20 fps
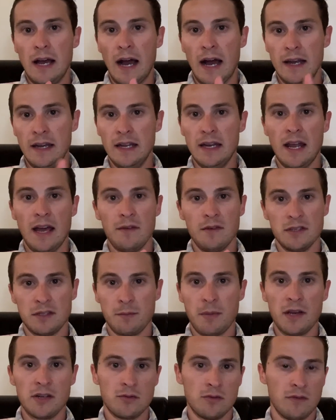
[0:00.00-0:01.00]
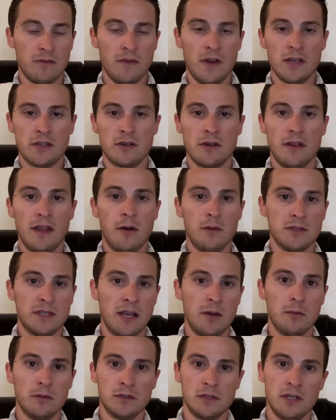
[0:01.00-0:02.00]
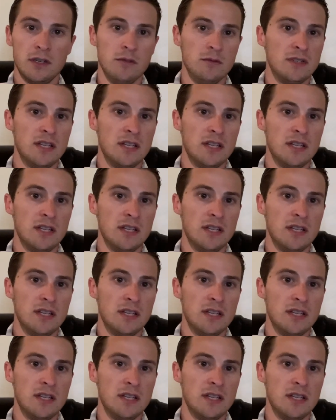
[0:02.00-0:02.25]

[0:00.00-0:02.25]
I did have a special investor that was able to do